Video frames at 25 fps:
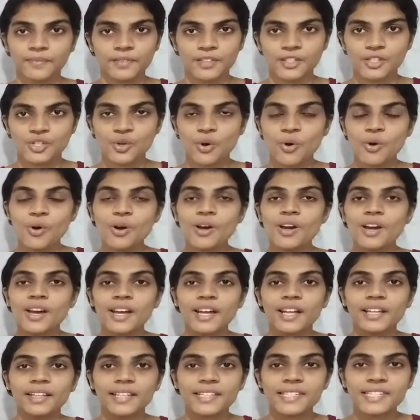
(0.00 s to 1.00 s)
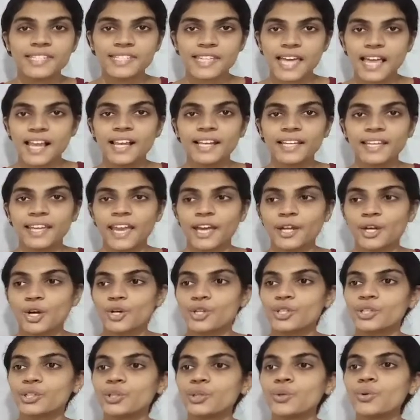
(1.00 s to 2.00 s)
So the cell
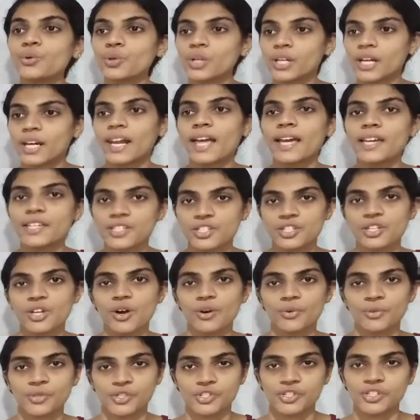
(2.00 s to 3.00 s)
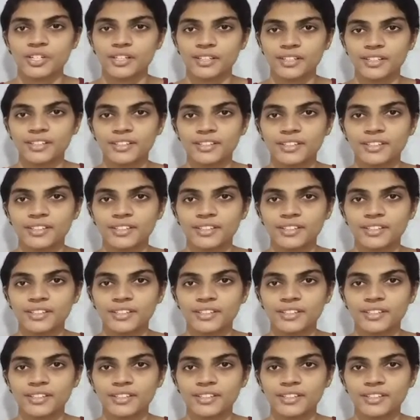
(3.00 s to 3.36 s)
cannot utilize the oxygen.